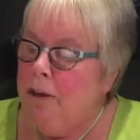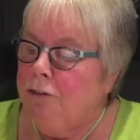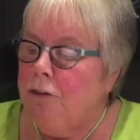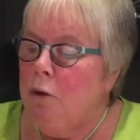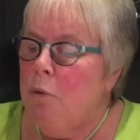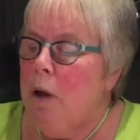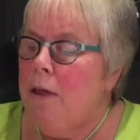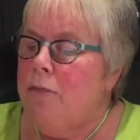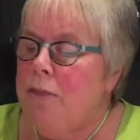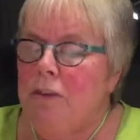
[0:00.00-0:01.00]
So
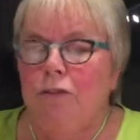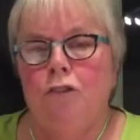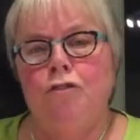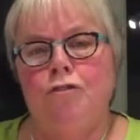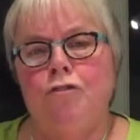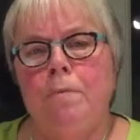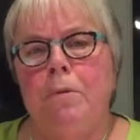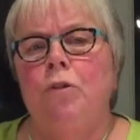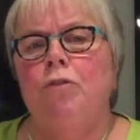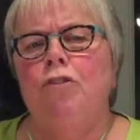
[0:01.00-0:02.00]
this
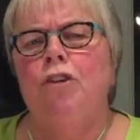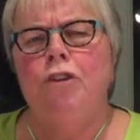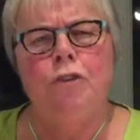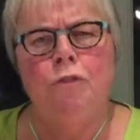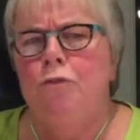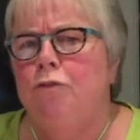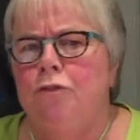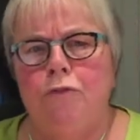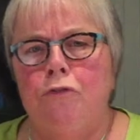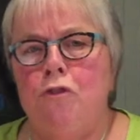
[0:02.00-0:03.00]
contributes
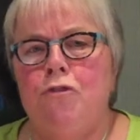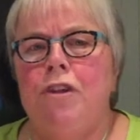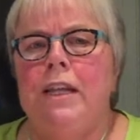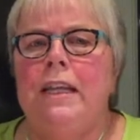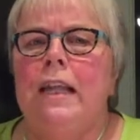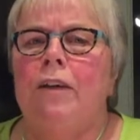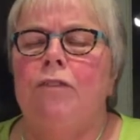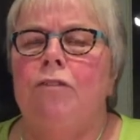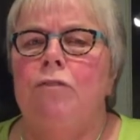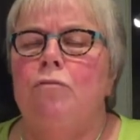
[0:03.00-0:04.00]
huge fruity
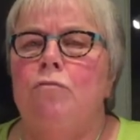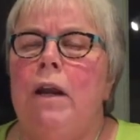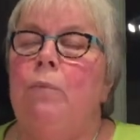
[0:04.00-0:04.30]
nuts and